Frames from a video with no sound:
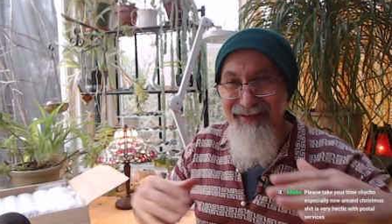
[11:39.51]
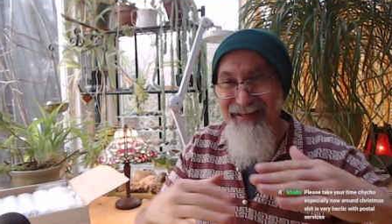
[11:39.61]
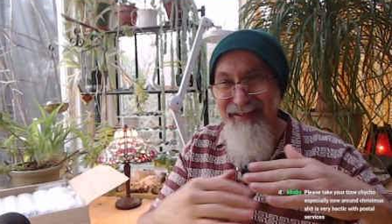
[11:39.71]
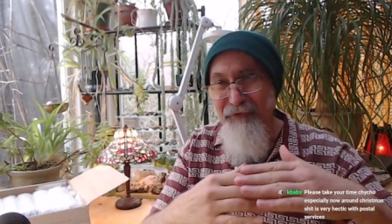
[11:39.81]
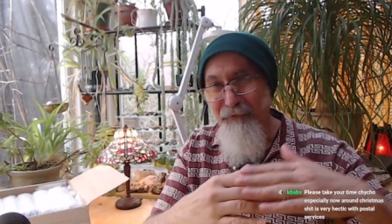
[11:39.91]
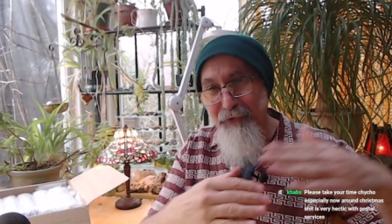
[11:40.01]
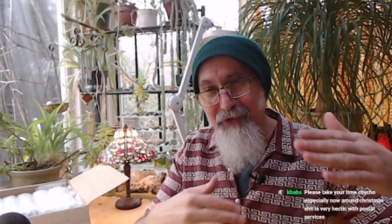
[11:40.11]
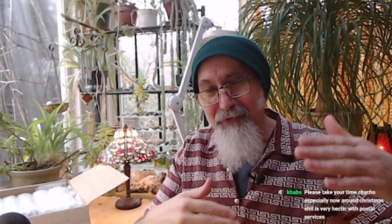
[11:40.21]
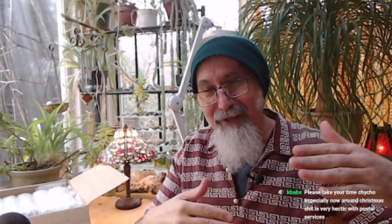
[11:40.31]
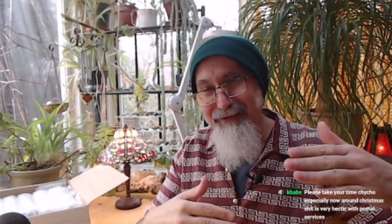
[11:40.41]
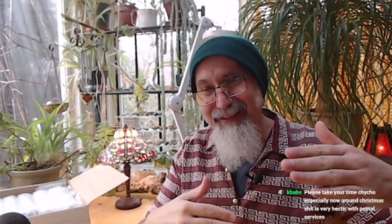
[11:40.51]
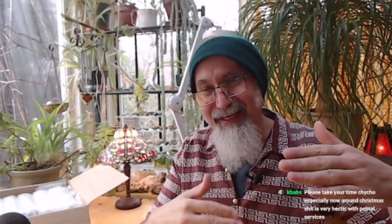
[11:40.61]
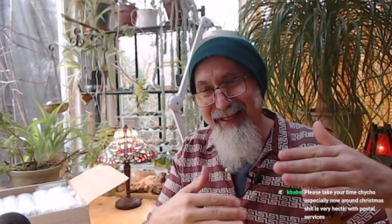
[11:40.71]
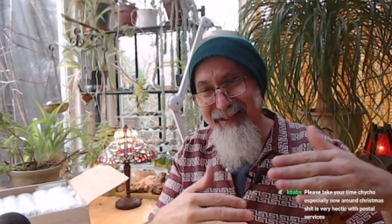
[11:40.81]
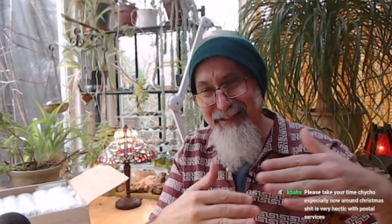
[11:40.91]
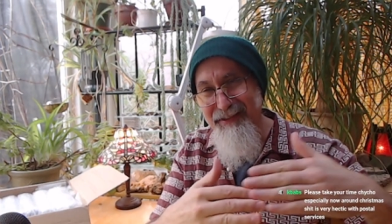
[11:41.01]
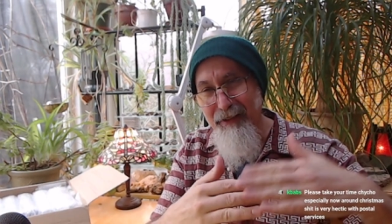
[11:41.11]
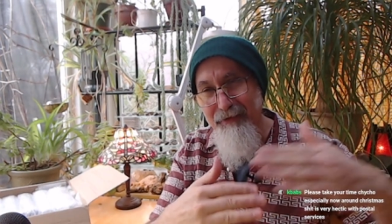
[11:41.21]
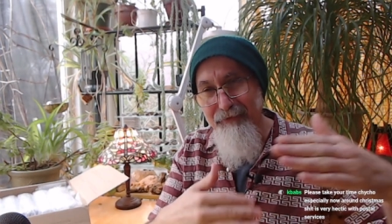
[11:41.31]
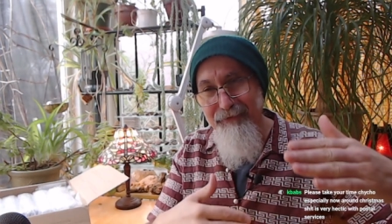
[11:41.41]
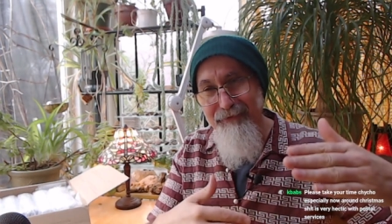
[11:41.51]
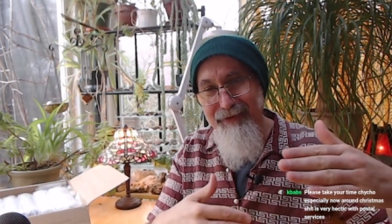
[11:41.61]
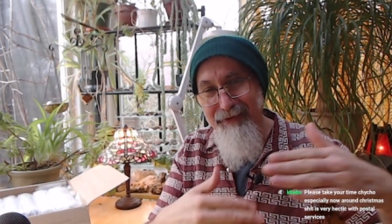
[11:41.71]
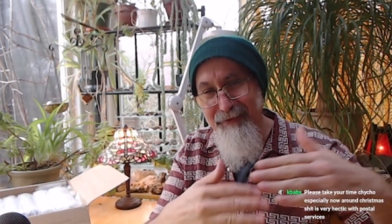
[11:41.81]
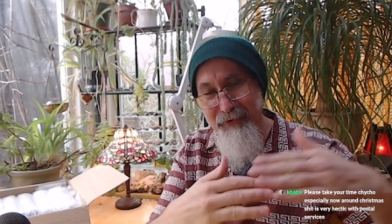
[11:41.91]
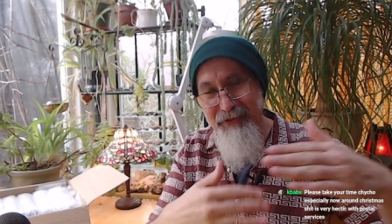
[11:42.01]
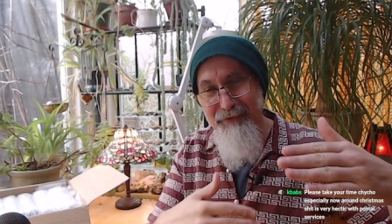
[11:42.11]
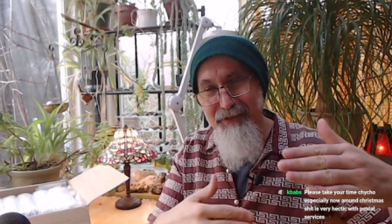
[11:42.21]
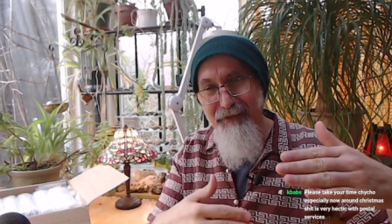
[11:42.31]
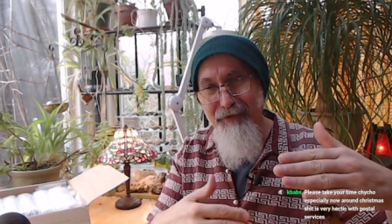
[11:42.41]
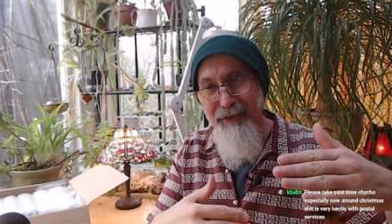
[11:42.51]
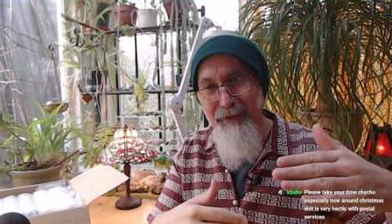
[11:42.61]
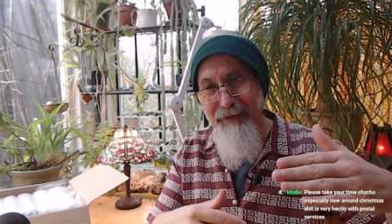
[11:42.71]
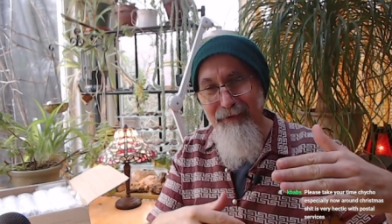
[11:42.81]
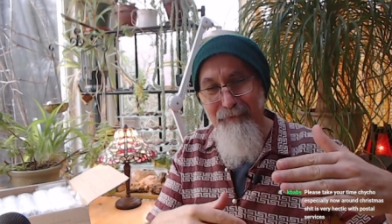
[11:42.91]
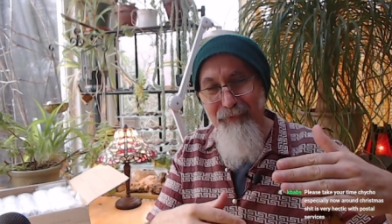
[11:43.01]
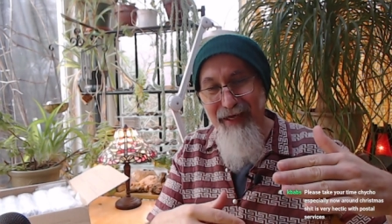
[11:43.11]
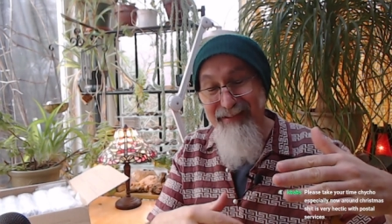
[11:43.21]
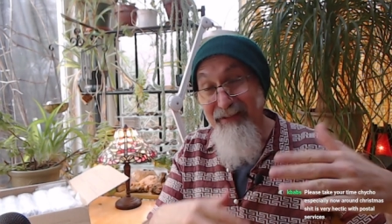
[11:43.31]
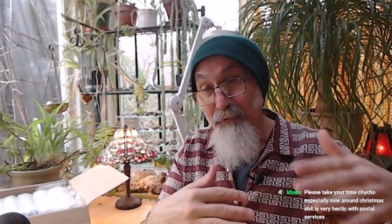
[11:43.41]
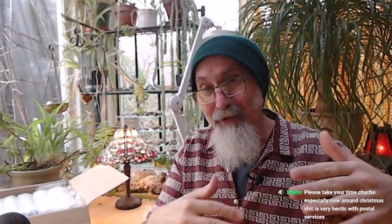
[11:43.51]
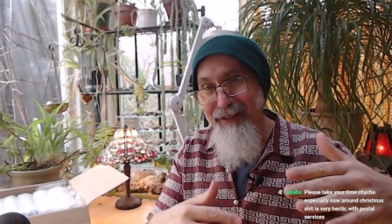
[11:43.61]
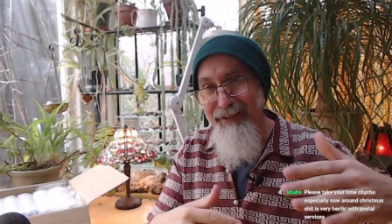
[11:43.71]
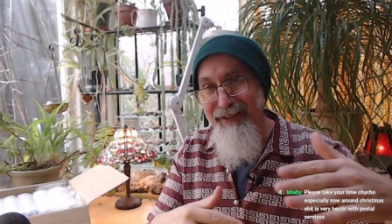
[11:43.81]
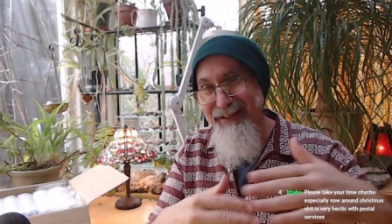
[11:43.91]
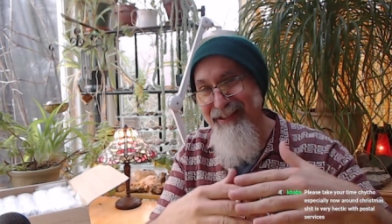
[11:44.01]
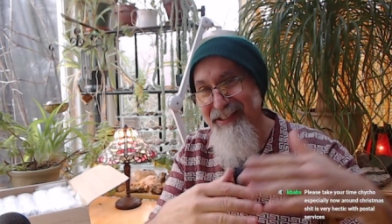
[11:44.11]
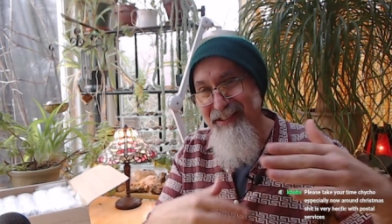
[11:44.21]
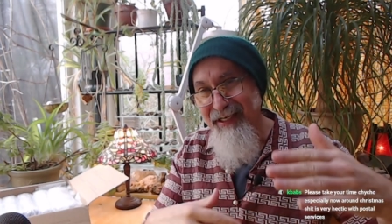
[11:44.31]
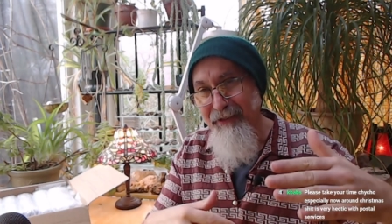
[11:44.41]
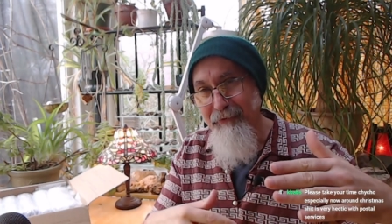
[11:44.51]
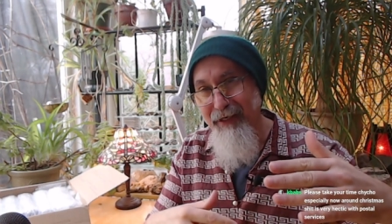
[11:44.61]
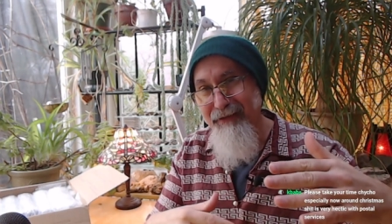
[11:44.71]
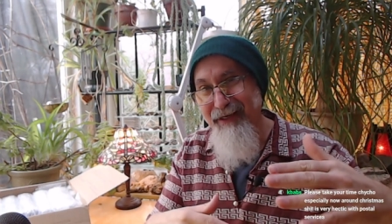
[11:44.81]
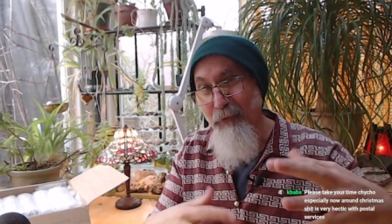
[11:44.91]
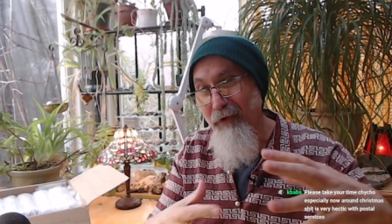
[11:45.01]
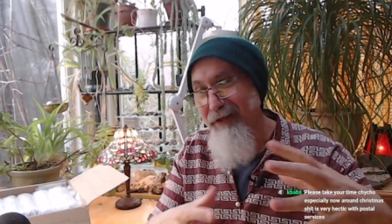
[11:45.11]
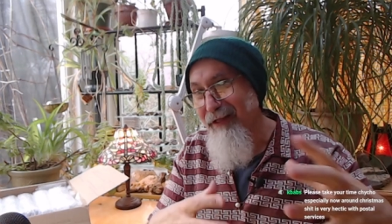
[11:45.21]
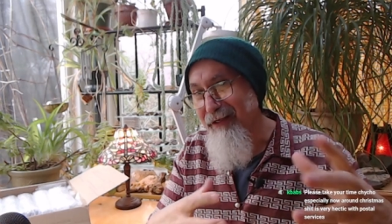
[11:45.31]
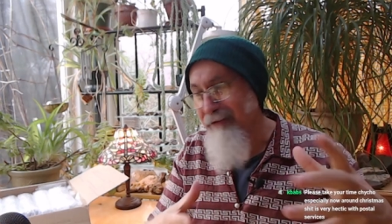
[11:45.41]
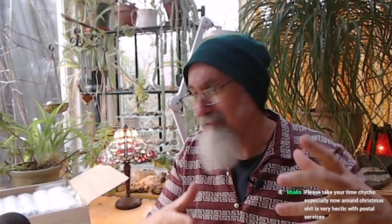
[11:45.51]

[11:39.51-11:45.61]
in the first round that he had that stuff he, he put some stuff up i didn't win any and then the second round i won like